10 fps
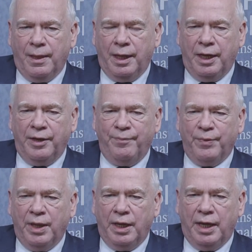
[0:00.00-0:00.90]
Um,
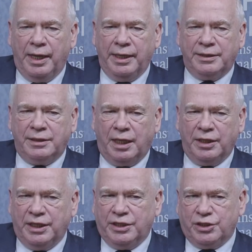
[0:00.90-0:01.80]
and it, I
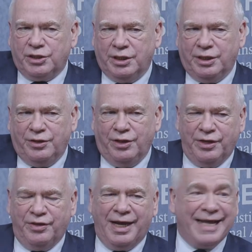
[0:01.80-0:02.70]
think it just the,
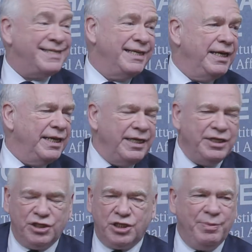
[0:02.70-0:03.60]
the lesson in it is
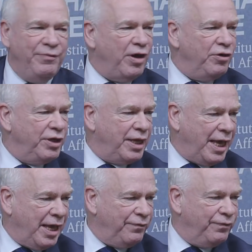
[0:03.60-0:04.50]
just to be very
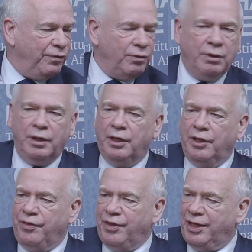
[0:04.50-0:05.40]
careful
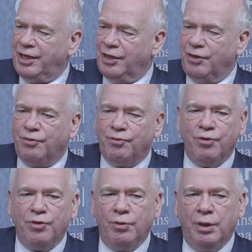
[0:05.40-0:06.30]
thinking
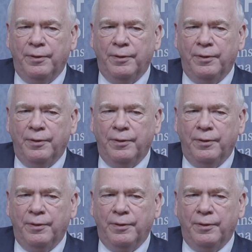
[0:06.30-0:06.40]
through